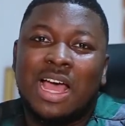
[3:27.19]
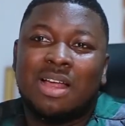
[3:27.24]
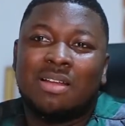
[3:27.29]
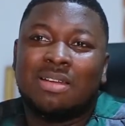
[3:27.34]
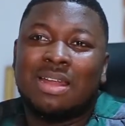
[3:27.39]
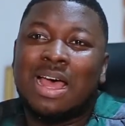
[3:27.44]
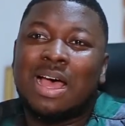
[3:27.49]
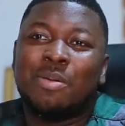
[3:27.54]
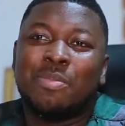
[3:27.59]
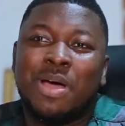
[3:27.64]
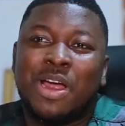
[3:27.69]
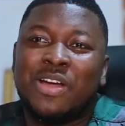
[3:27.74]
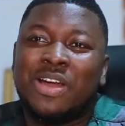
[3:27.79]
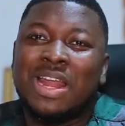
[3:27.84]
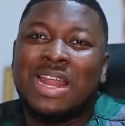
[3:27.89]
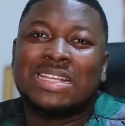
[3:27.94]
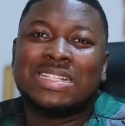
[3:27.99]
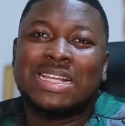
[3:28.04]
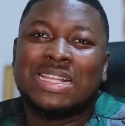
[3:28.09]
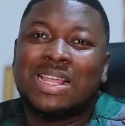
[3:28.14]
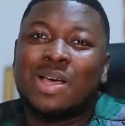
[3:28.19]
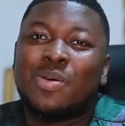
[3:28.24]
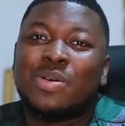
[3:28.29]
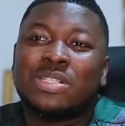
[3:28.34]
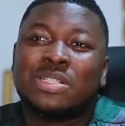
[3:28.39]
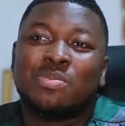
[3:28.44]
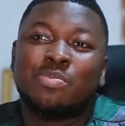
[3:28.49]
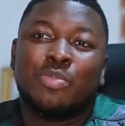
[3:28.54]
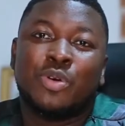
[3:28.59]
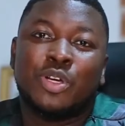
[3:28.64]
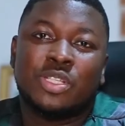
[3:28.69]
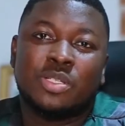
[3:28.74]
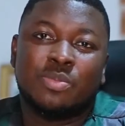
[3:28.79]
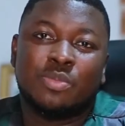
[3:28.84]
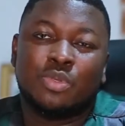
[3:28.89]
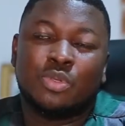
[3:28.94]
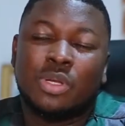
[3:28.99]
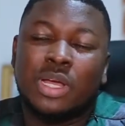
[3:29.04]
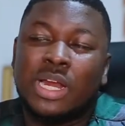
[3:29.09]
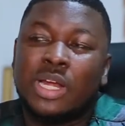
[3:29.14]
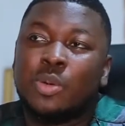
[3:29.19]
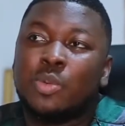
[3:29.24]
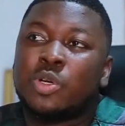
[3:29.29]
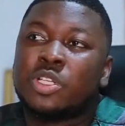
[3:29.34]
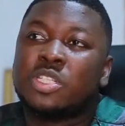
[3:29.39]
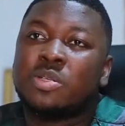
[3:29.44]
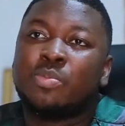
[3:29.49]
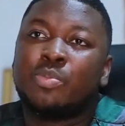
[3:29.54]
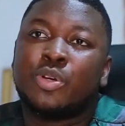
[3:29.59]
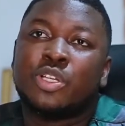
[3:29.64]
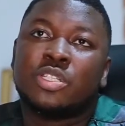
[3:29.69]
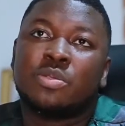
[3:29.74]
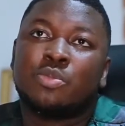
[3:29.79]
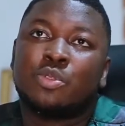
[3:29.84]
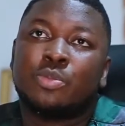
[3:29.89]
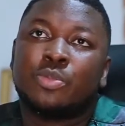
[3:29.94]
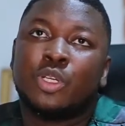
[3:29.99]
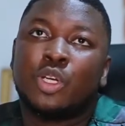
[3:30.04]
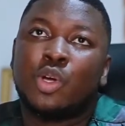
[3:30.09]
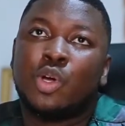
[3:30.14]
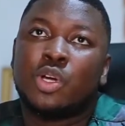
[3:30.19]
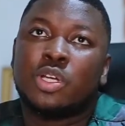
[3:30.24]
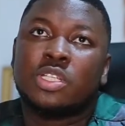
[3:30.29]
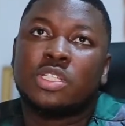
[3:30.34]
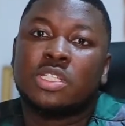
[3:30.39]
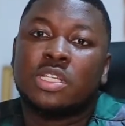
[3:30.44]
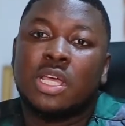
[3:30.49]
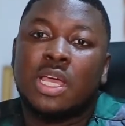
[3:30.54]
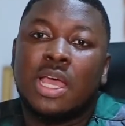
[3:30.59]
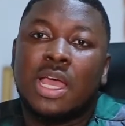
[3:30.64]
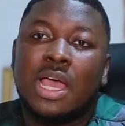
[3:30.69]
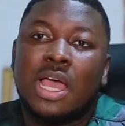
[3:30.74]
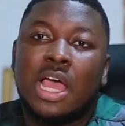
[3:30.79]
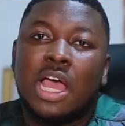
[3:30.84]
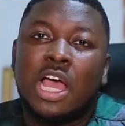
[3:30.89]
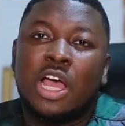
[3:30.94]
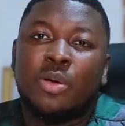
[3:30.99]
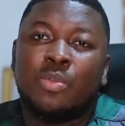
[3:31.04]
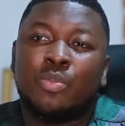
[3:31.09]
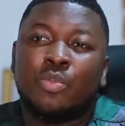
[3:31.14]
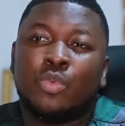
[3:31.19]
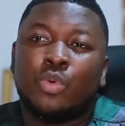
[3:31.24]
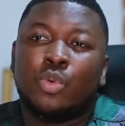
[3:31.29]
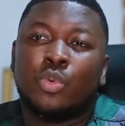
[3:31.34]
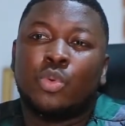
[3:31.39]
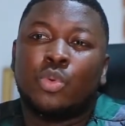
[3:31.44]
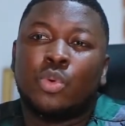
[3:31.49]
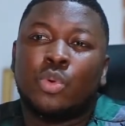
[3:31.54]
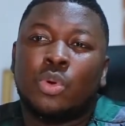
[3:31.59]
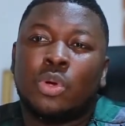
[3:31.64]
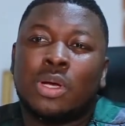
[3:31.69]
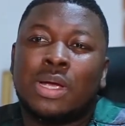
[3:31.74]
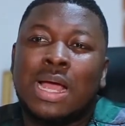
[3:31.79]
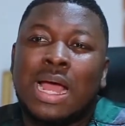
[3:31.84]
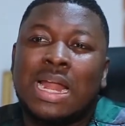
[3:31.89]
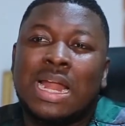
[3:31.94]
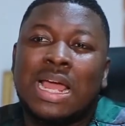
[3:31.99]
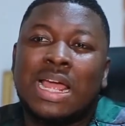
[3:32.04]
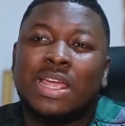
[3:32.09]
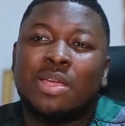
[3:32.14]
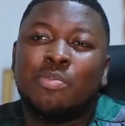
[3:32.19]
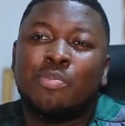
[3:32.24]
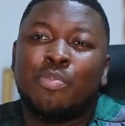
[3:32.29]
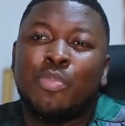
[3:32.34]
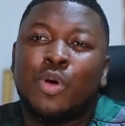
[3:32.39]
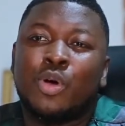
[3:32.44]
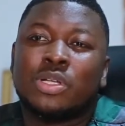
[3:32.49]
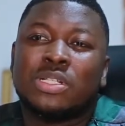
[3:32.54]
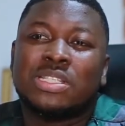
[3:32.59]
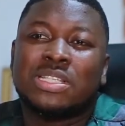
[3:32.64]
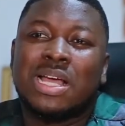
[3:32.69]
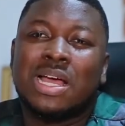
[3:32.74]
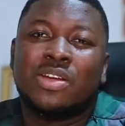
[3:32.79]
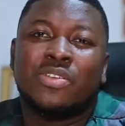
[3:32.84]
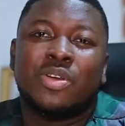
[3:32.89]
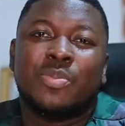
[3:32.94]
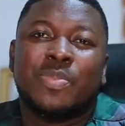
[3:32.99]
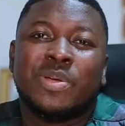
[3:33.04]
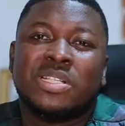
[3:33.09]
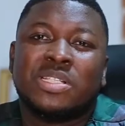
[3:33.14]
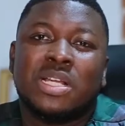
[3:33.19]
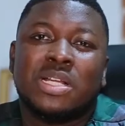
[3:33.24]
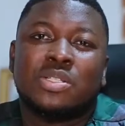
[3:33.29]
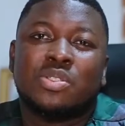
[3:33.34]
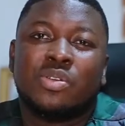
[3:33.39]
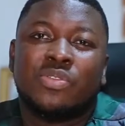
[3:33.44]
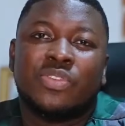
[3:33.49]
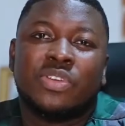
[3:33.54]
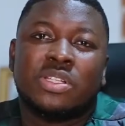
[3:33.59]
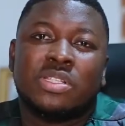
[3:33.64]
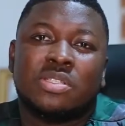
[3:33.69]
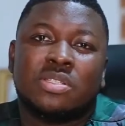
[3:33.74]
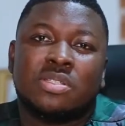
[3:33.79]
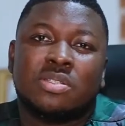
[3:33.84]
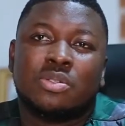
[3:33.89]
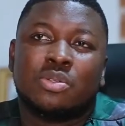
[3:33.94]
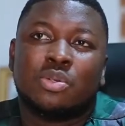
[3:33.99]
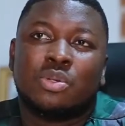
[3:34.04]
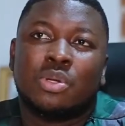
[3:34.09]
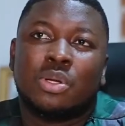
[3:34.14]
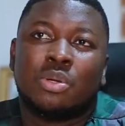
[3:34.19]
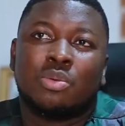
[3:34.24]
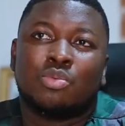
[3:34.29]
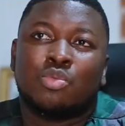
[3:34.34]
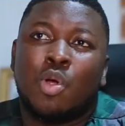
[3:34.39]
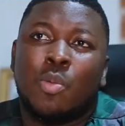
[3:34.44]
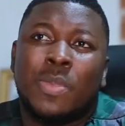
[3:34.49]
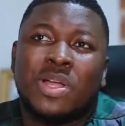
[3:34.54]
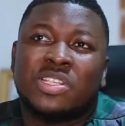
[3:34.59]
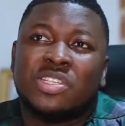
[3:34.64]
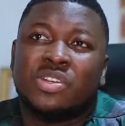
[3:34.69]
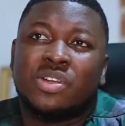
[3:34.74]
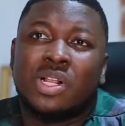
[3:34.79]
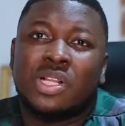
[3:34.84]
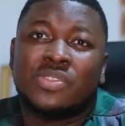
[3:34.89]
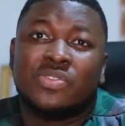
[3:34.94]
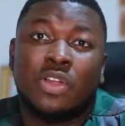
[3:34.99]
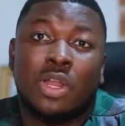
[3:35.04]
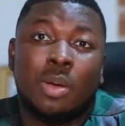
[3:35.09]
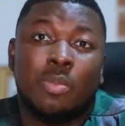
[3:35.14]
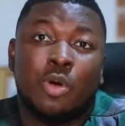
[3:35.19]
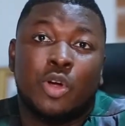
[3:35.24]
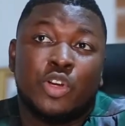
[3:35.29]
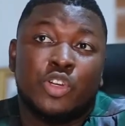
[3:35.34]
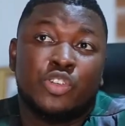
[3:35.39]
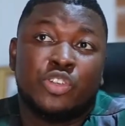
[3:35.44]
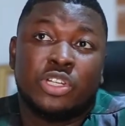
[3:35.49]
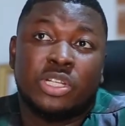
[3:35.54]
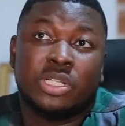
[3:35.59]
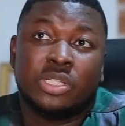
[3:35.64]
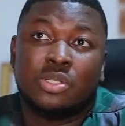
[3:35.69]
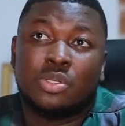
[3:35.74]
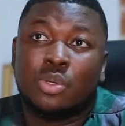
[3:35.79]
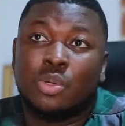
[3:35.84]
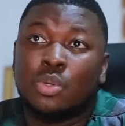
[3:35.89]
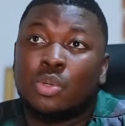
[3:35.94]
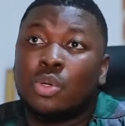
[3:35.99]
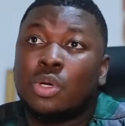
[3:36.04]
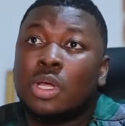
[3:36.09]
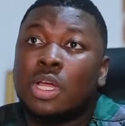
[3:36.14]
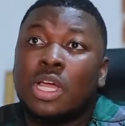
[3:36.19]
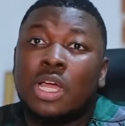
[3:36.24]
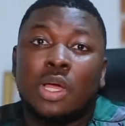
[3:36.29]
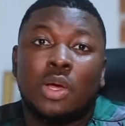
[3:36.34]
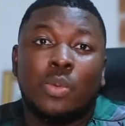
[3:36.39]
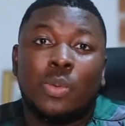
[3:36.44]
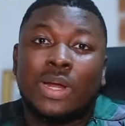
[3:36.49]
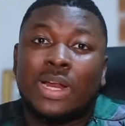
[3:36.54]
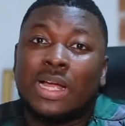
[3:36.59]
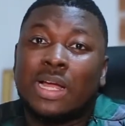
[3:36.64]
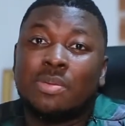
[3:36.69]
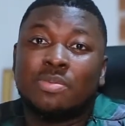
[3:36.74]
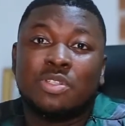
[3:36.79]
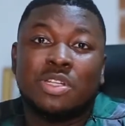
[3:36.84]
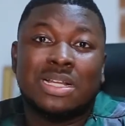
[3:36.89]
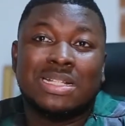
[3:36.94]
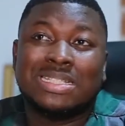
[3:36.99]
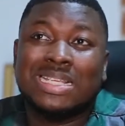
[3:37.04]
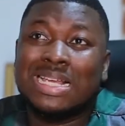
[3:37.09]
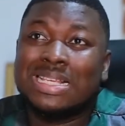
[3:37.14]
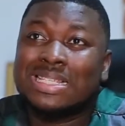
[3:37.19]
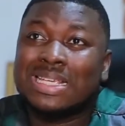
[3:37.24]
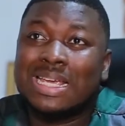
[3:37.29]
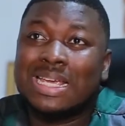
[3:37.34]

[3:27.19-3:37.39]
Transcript: lab, I realized that was impossible, and it was impossible because Ghana imports 100% of its raw materials for laboratory. So when it comes to the test